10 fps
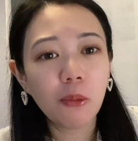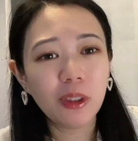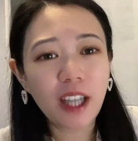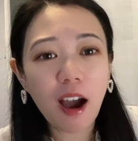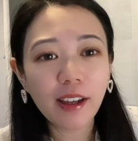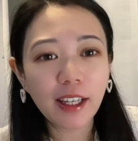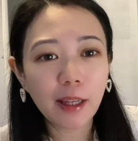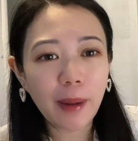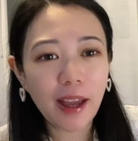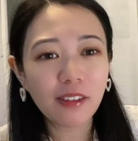We're
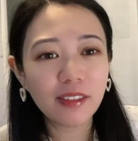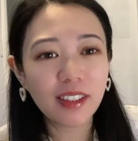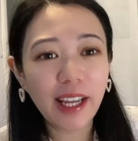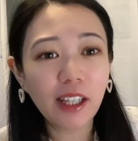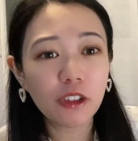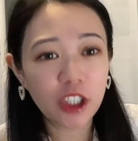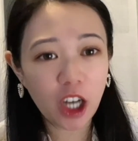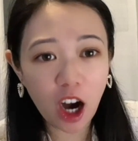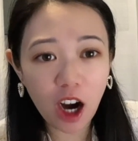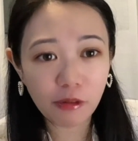talking about the natal
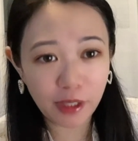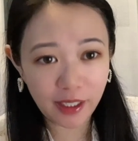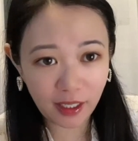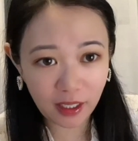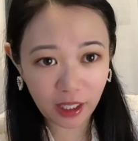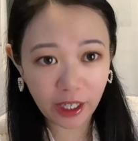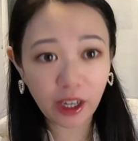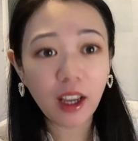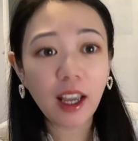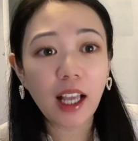chart reading here.